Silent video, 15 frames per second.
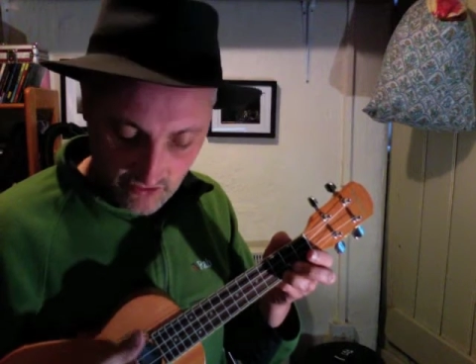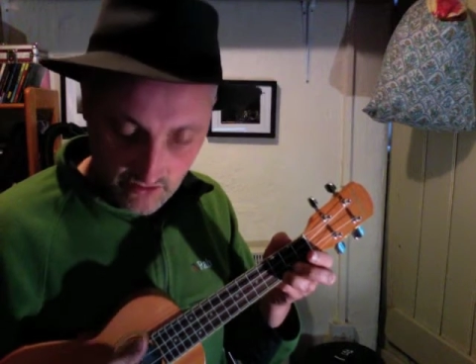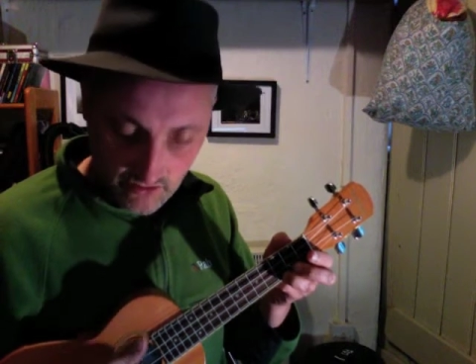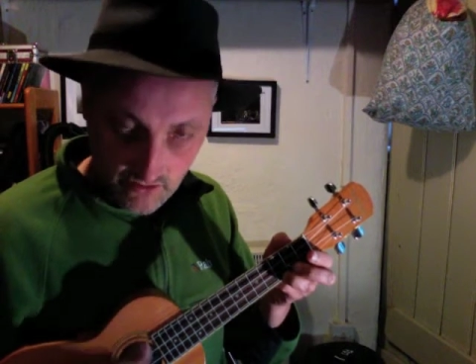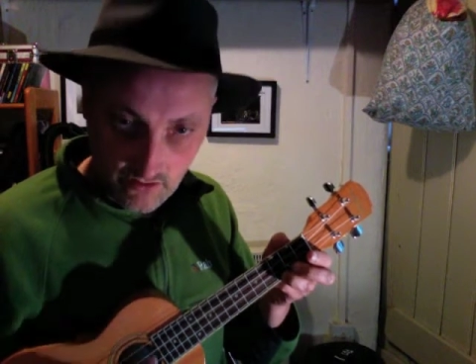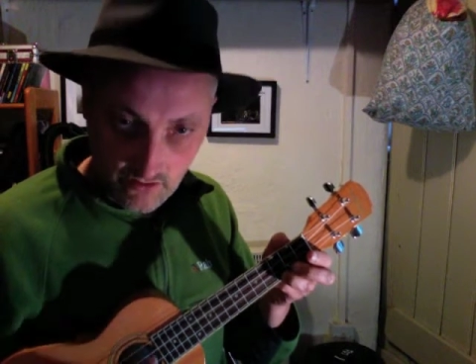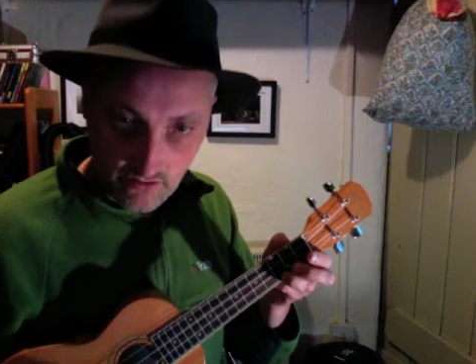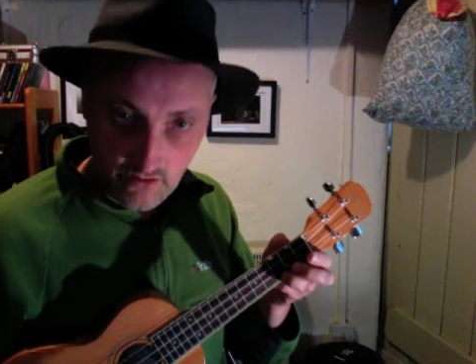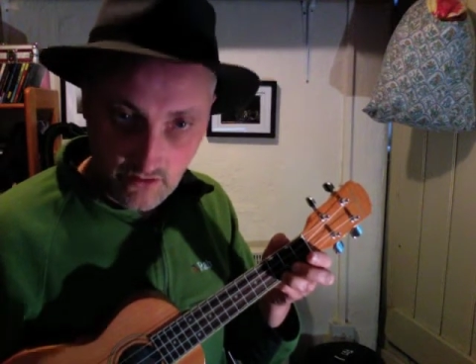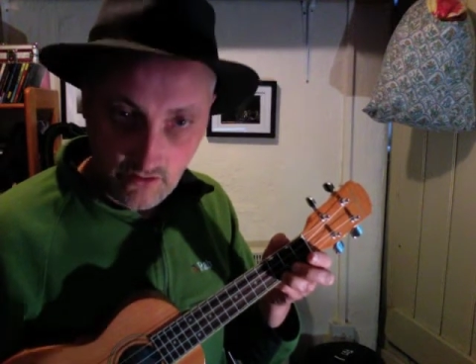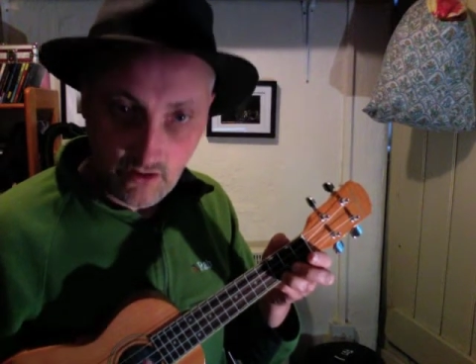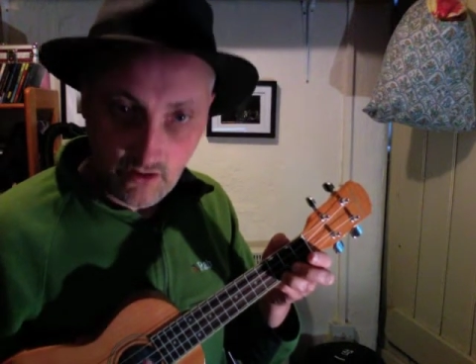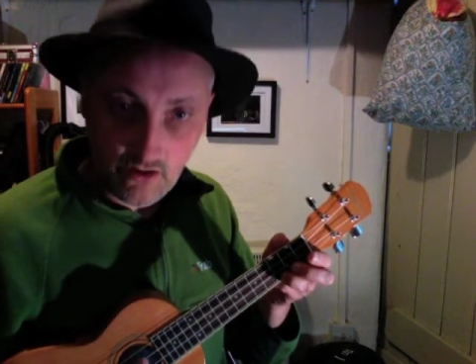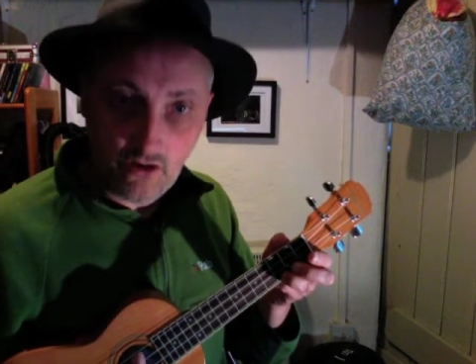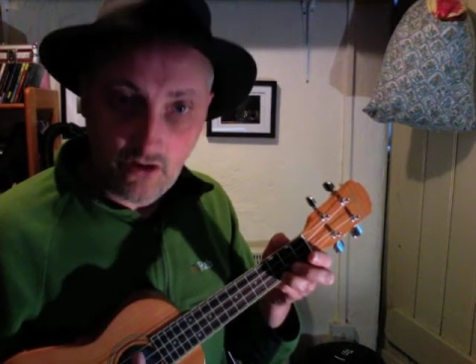
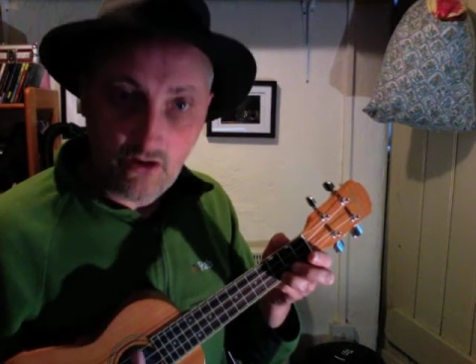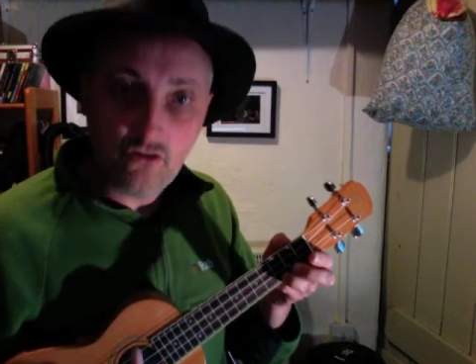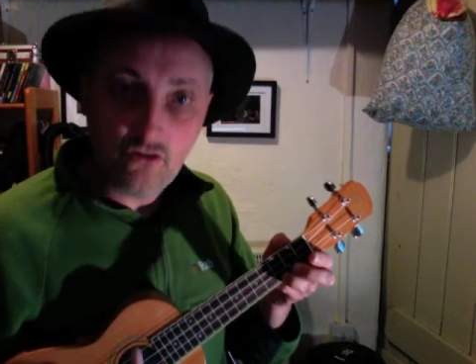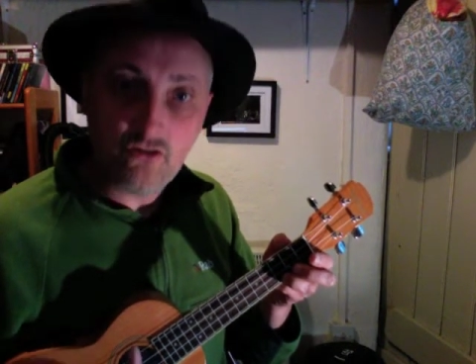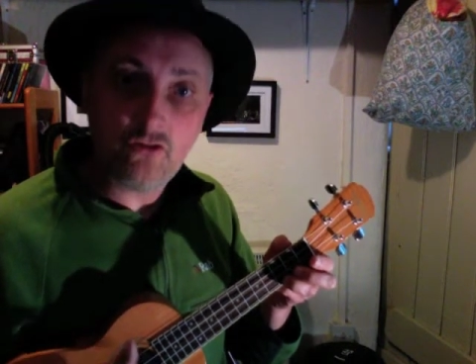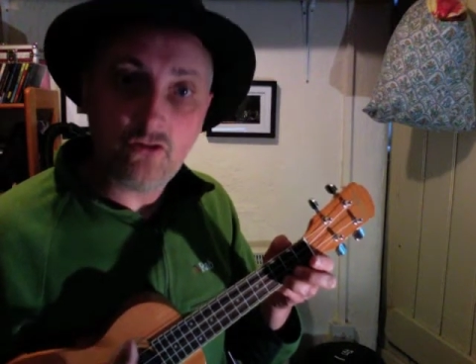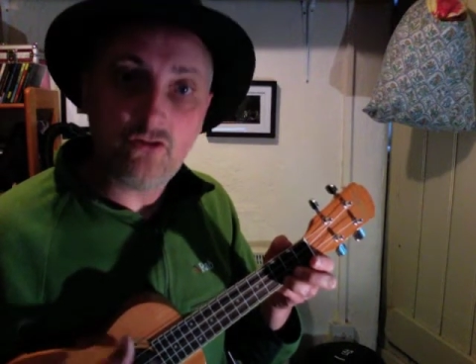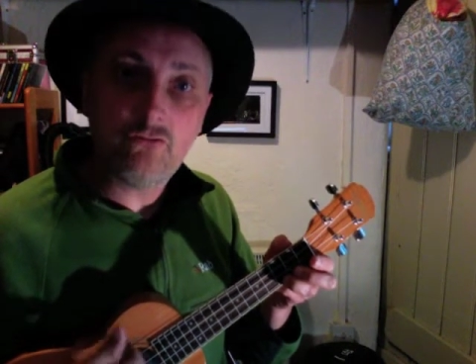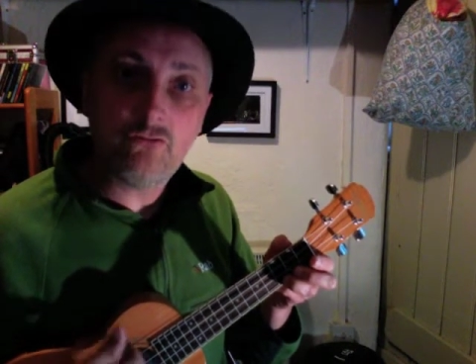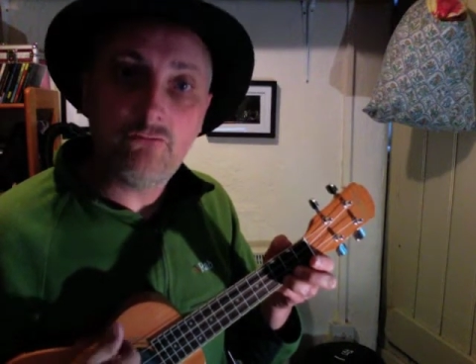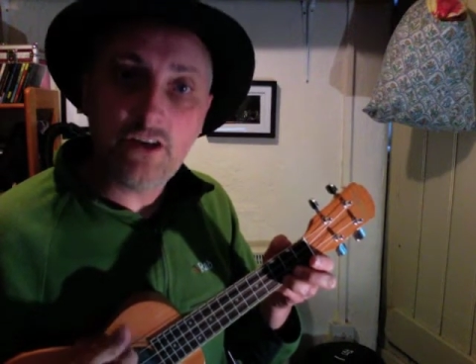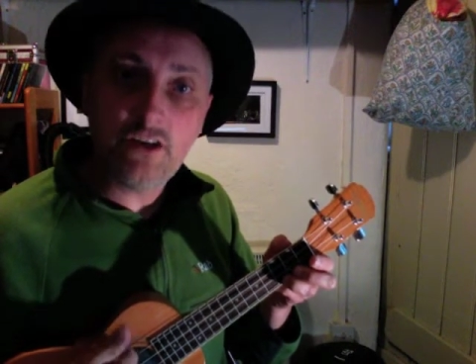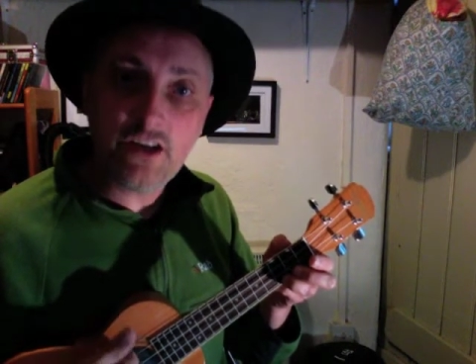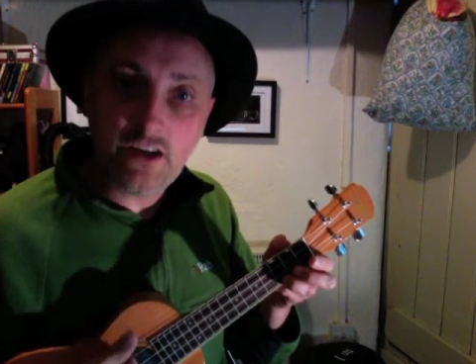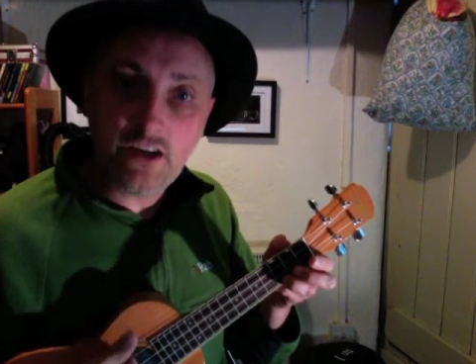So just
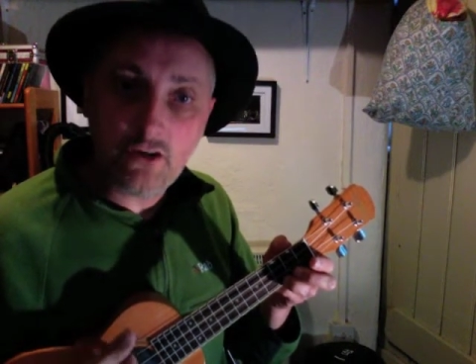running it